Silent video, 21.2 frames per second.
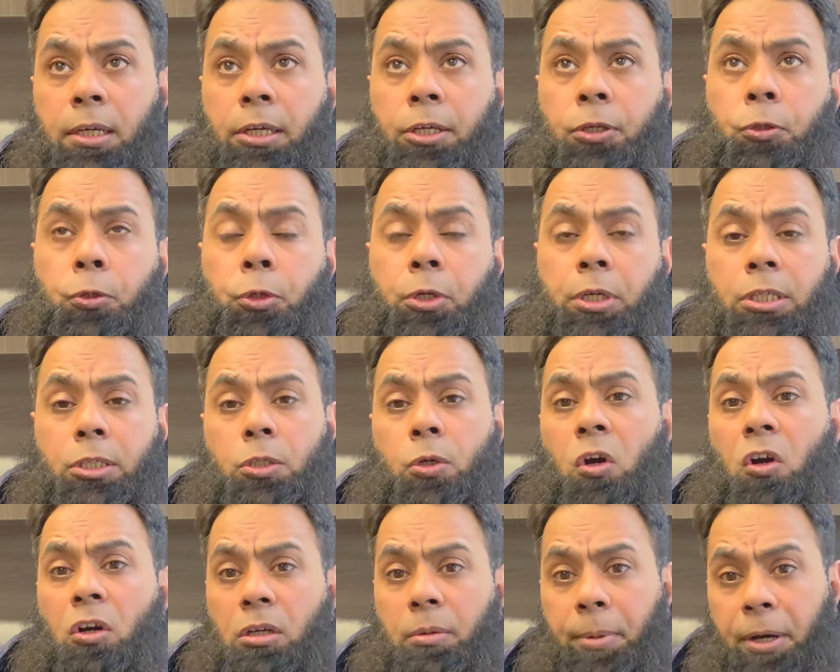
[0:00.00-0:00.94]
You can
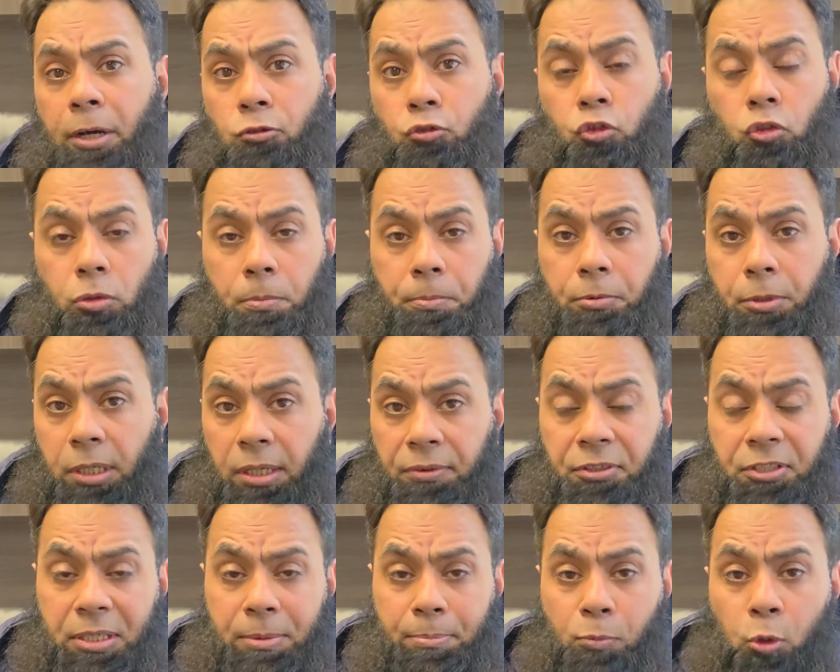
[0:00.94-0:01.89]
talk about your
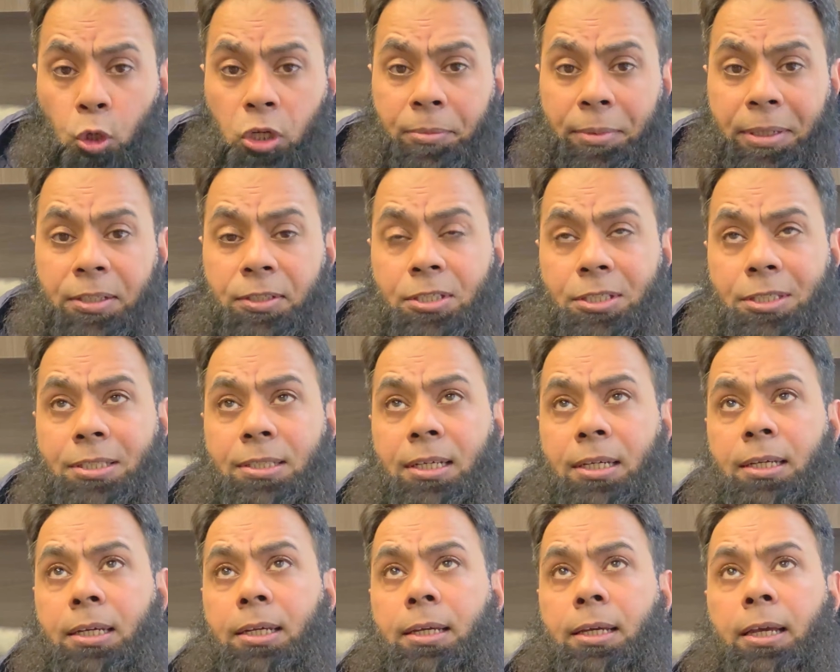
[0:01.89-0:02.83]
previous employments,
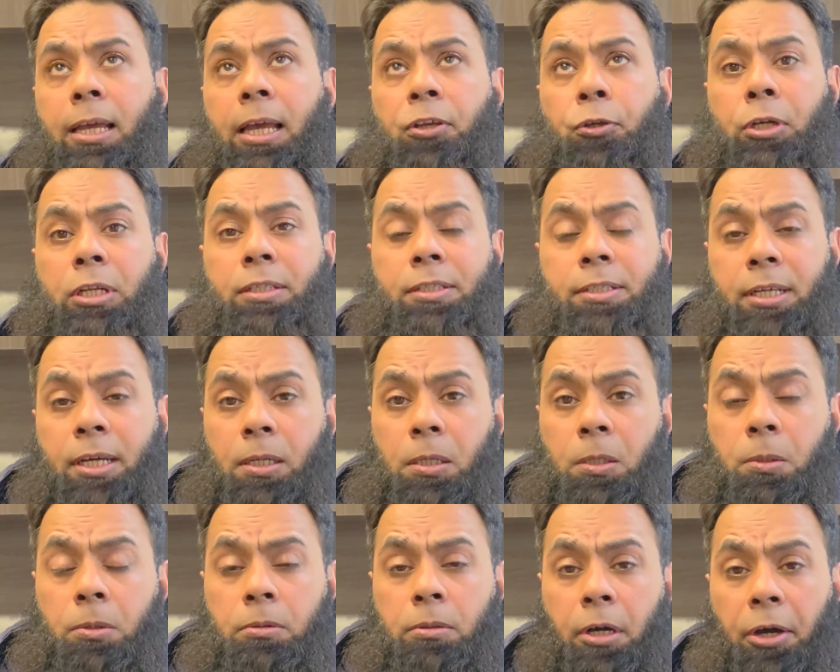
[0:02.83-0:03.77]
and you can
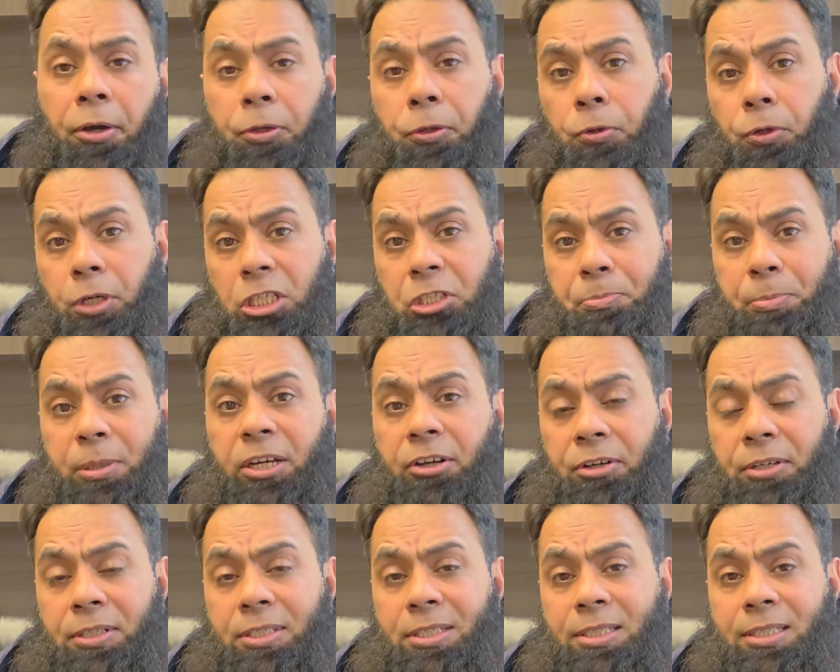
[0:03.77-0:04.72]
tell how your
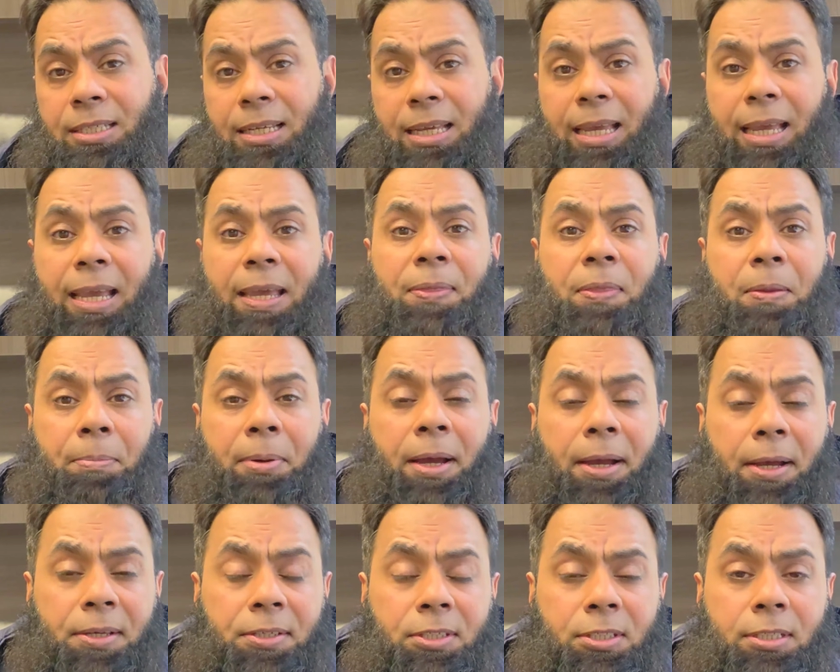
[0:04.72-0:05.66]
experience in the
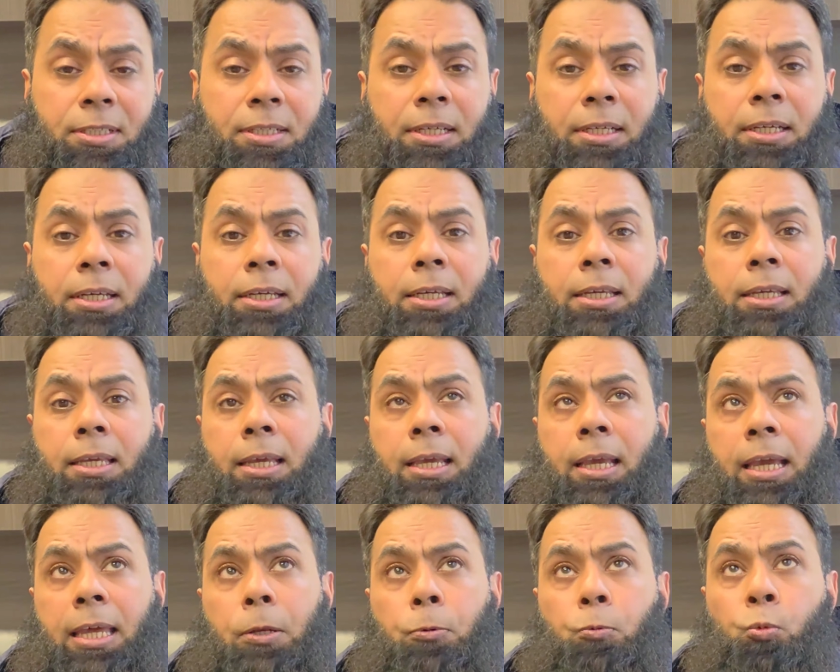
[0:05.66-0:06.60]
past
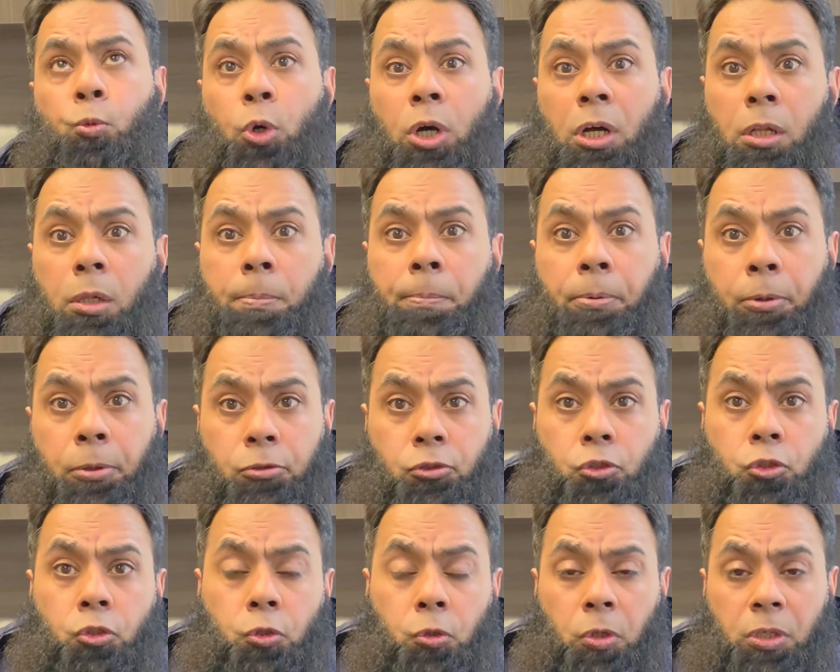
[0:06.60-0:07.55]
can well
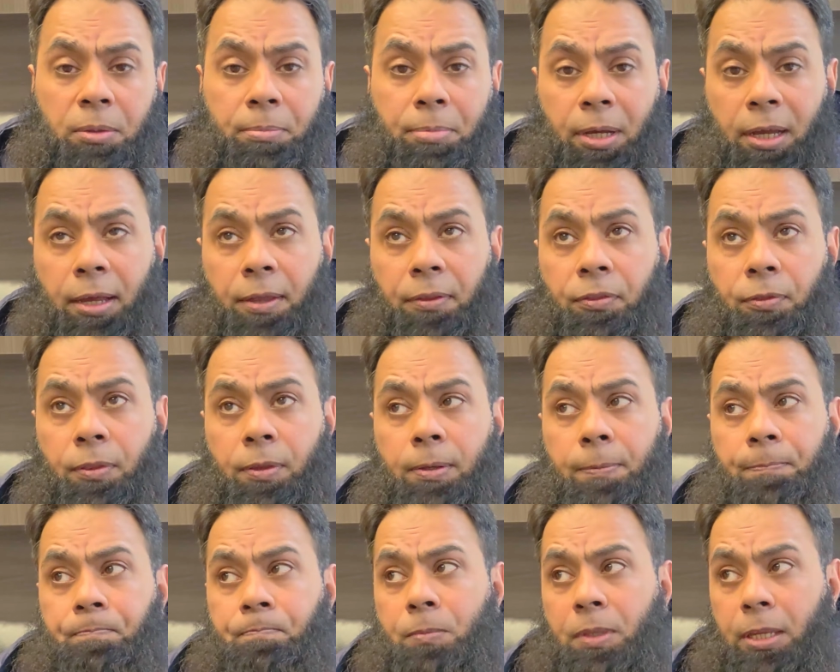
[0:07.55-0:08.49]
put you on a path
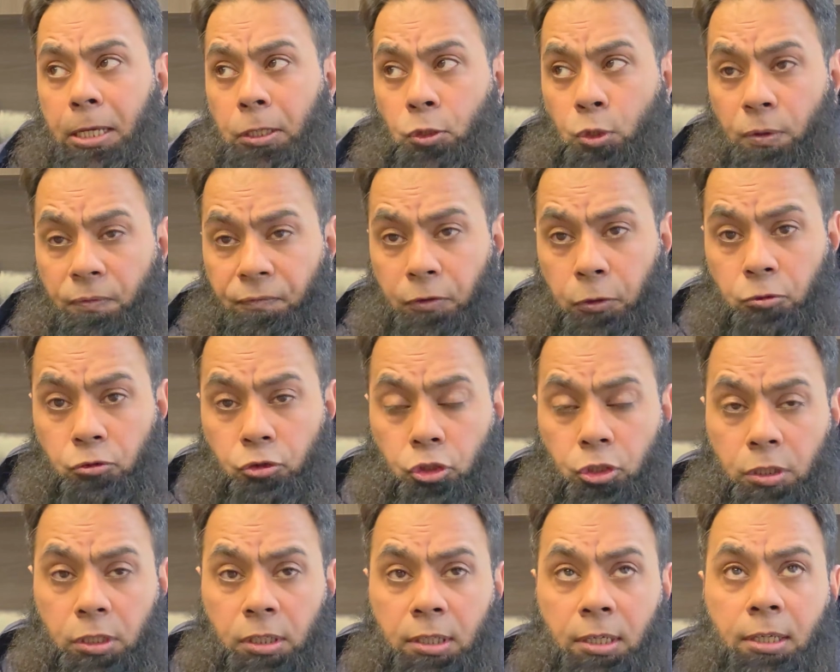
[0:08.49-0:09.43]
into
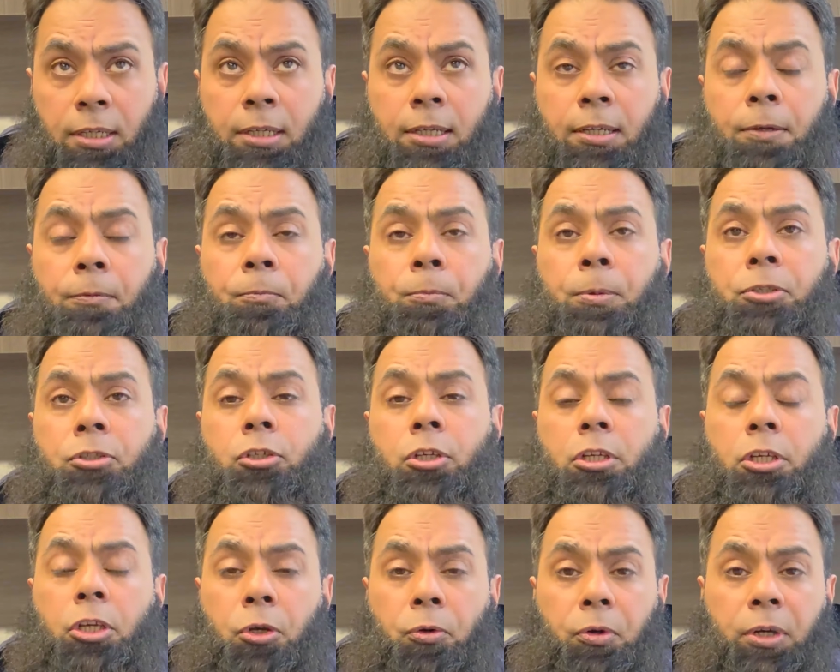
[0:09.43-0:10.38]
future with
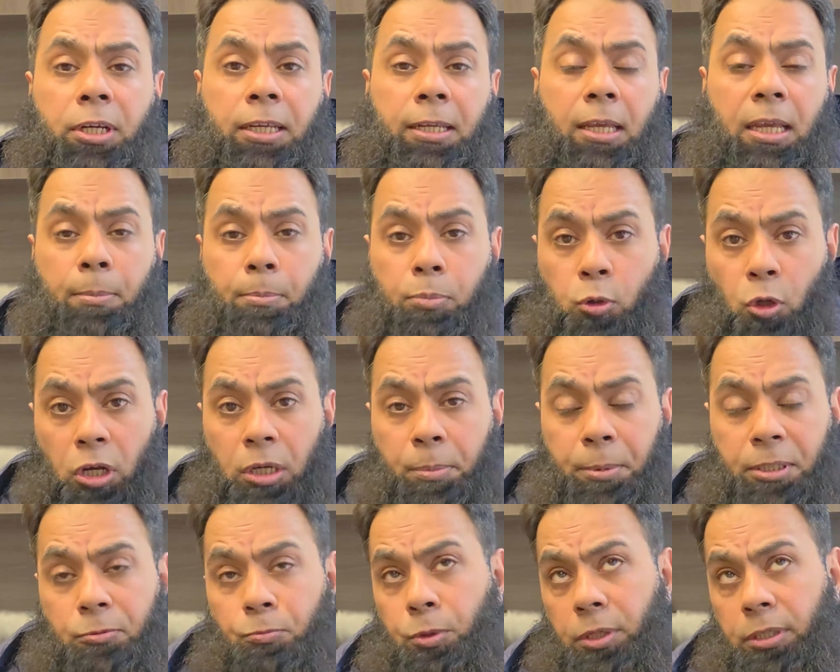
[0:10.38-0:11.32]
securing
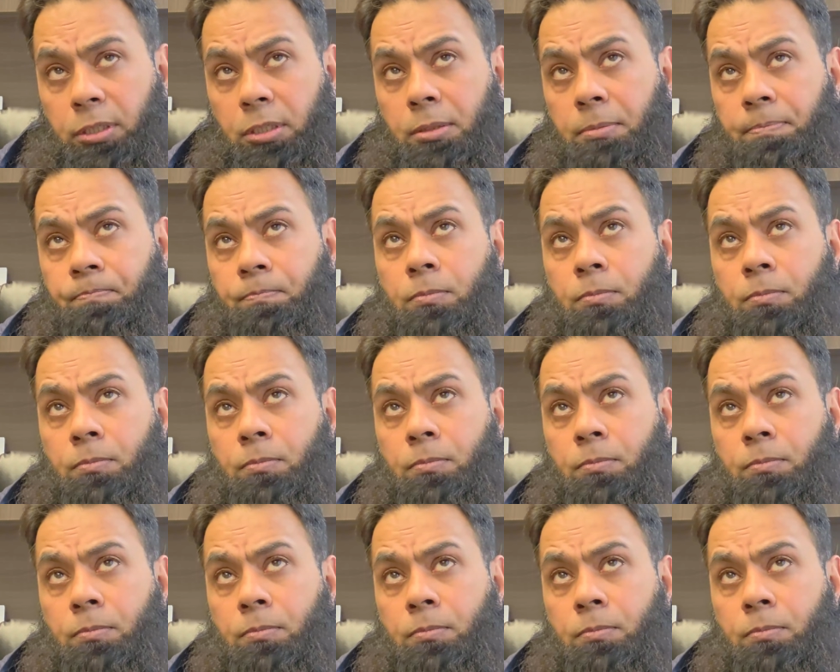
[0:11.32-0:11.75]
employment with